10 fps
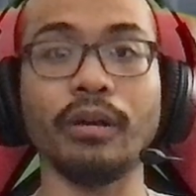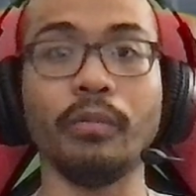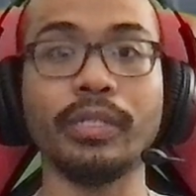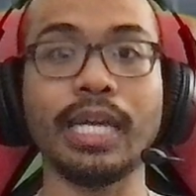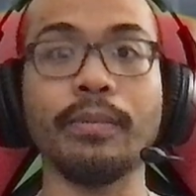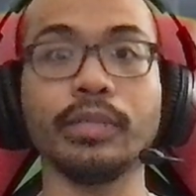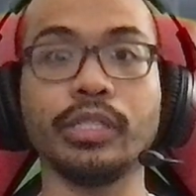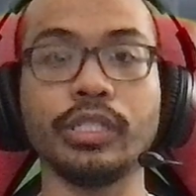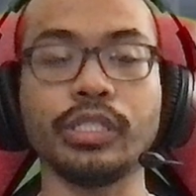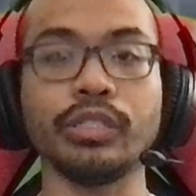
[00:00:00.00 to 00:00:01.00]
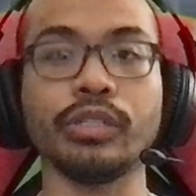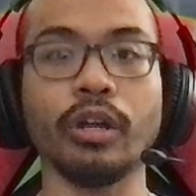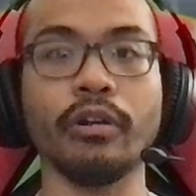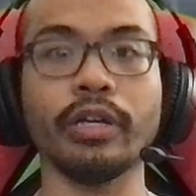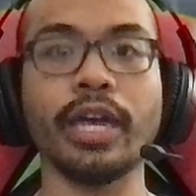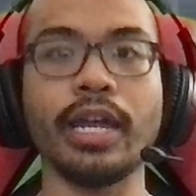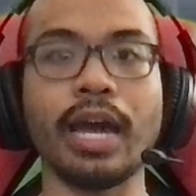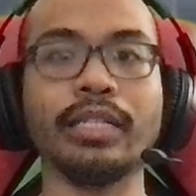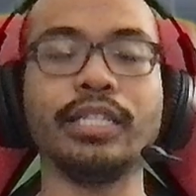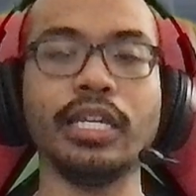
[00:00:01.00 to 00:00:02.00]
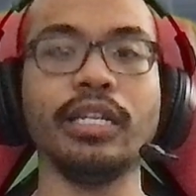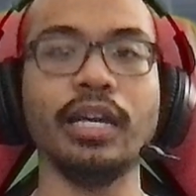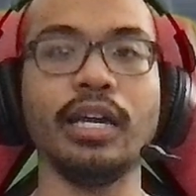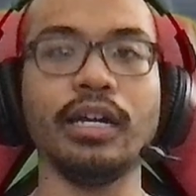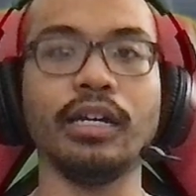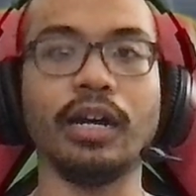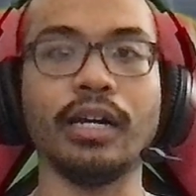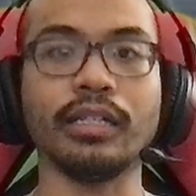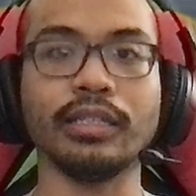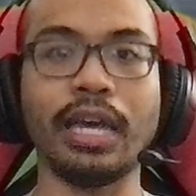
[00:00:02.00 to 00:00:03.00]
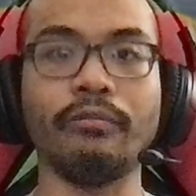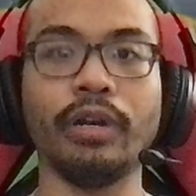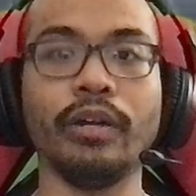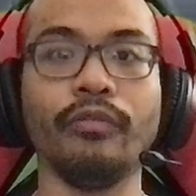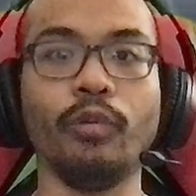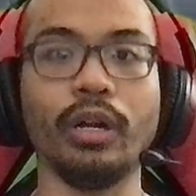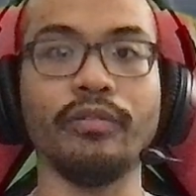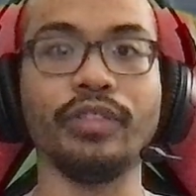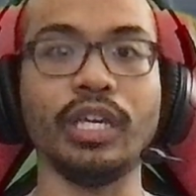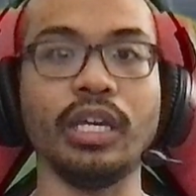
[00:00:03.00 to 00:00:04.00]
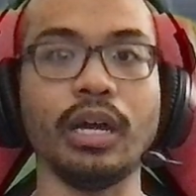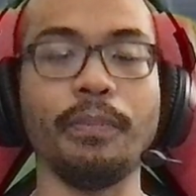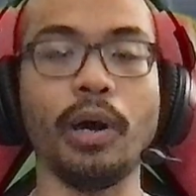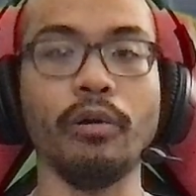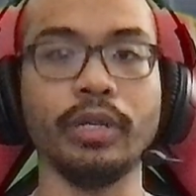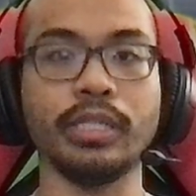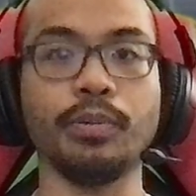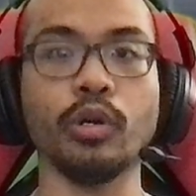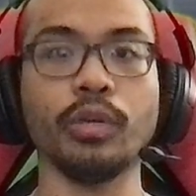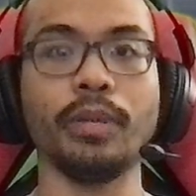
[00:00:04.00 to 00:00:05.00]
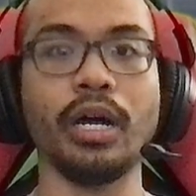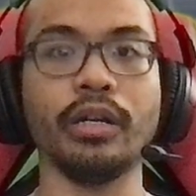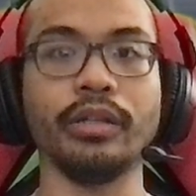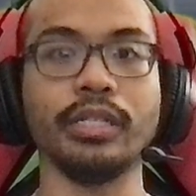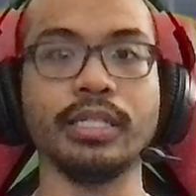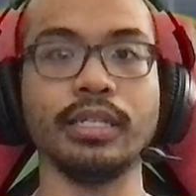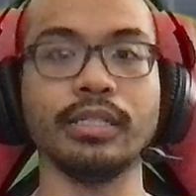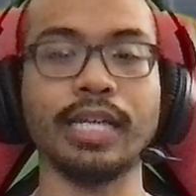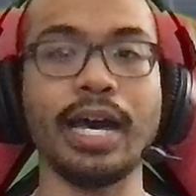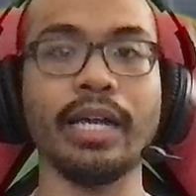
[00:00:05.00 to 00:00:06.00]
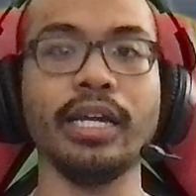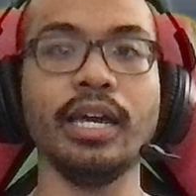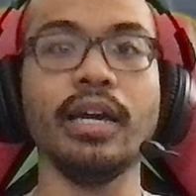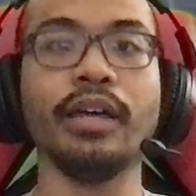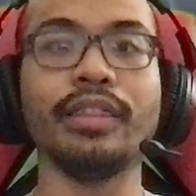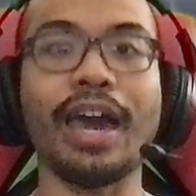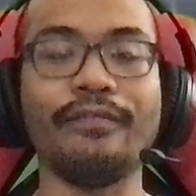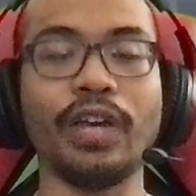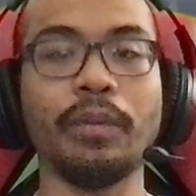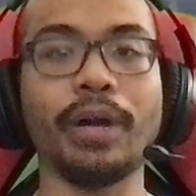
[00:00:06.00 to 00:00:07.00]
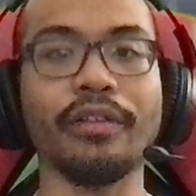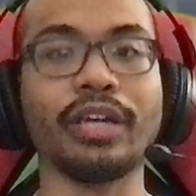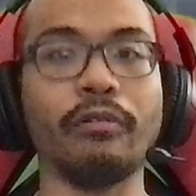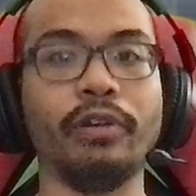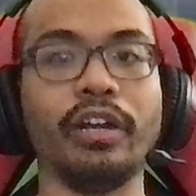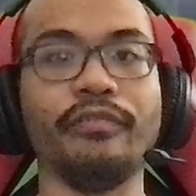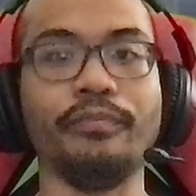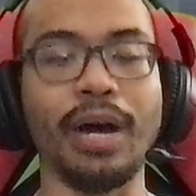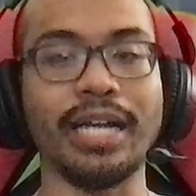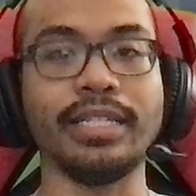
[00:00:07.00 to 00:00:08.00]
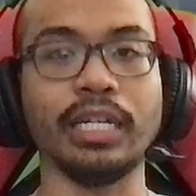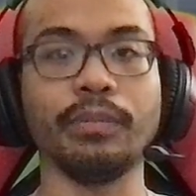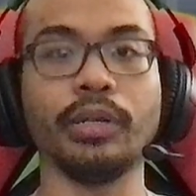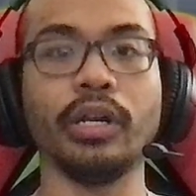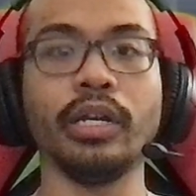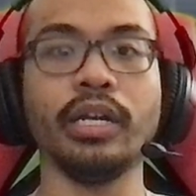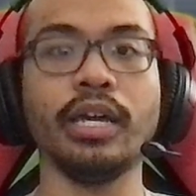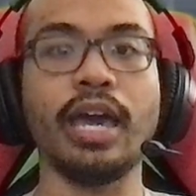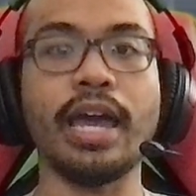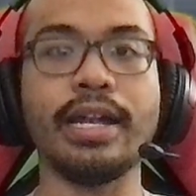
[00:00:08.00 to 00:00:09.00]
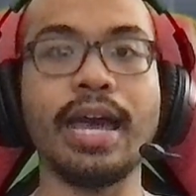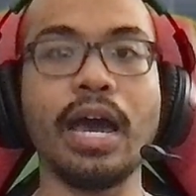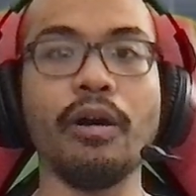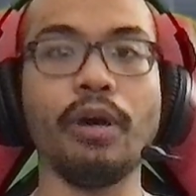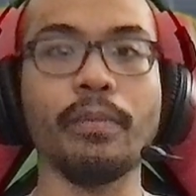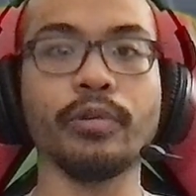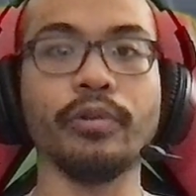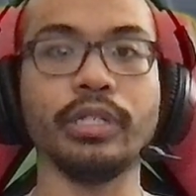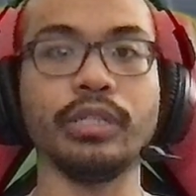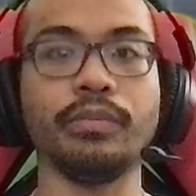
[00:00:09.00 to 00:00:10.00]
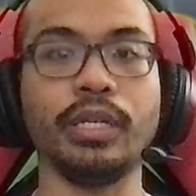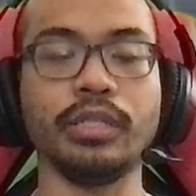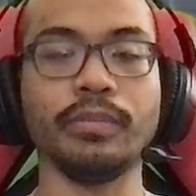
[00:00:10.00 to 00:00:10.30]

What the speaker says: was able to just use Hurricane. I did get rid of one of the opponent's Pokemon on the side. That Venomoth got rid of my Delibird. And now I'm going to be using